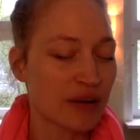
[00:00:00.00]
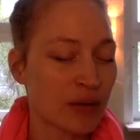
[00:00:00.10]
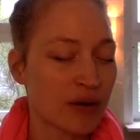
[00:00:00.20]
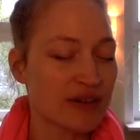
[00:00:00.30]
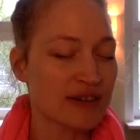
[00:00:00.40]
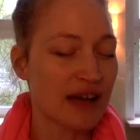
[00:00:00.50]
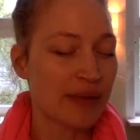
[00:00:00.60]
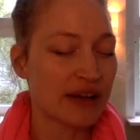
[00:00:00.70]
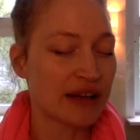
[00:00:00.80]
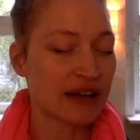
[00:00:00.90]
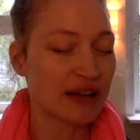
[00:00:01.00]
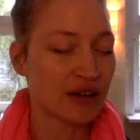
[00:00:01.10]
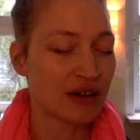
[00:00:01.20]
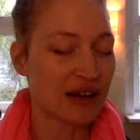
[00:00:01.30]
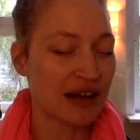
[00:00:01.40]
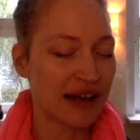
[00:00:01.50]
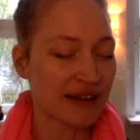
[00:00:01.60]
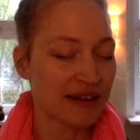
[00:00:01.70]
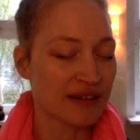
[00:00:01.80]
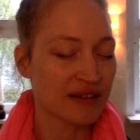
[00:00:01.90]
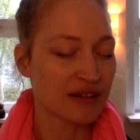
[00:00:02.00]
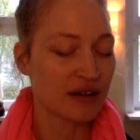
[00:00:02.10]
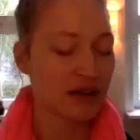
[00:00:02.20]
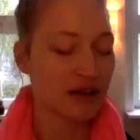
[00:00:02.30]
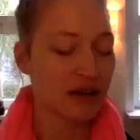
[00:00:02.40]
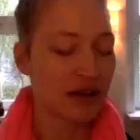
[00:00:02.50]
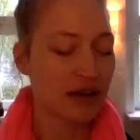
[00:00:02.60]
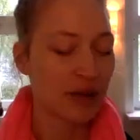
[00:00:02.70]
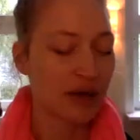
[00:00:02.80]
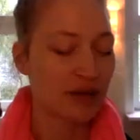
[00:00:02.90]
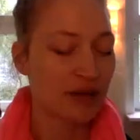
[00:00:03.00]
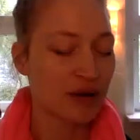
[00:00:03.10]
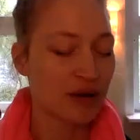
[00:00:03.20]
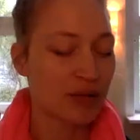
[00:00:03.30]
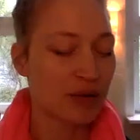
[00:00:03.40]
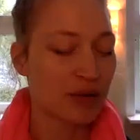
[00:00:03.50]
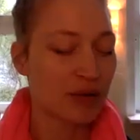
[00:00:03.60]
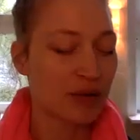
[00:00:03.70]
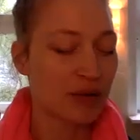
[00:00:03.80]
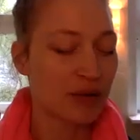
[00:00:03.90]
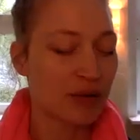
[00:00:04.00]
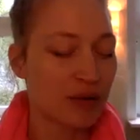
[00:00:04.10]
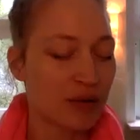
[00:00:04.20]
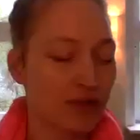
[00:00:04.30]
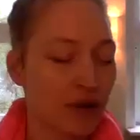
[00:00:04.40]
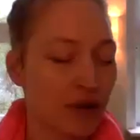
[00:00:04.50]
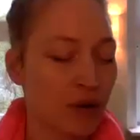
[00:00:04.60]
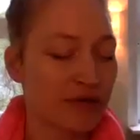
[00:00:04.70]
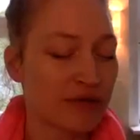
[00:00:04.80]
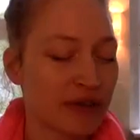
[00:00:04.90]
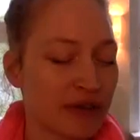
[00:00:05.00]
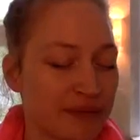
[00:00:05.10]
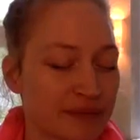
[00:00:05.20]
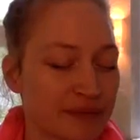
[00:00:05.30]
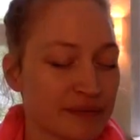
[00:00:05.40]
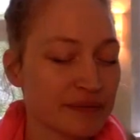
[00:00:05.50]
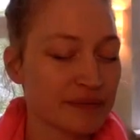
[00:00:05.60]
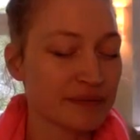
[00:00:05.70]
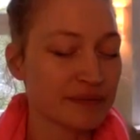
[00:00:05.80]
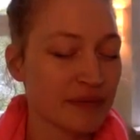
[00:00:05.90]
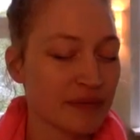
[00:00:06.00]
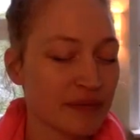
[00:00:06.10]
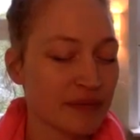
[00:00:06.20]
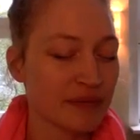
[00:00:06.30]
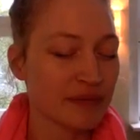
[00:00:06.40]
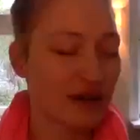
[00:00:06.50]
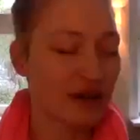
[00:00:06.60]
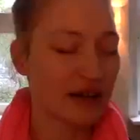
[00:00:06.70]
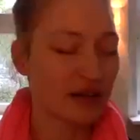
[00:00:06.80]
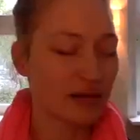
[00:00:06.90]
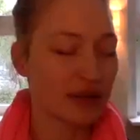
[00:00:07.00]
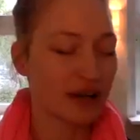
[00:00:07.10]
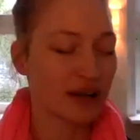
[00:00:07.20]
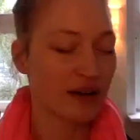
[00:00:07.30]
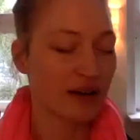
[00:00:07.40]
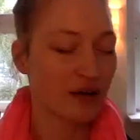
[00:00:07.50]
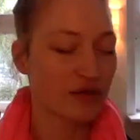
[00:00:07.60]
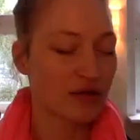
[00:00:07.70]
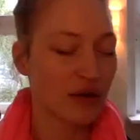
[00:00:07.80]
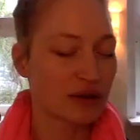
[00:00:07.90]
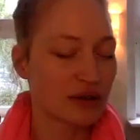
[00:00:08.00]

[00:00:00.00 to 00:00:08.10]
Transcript: what's happening in your legs when you are blocking the flow of fear, trying to be under control.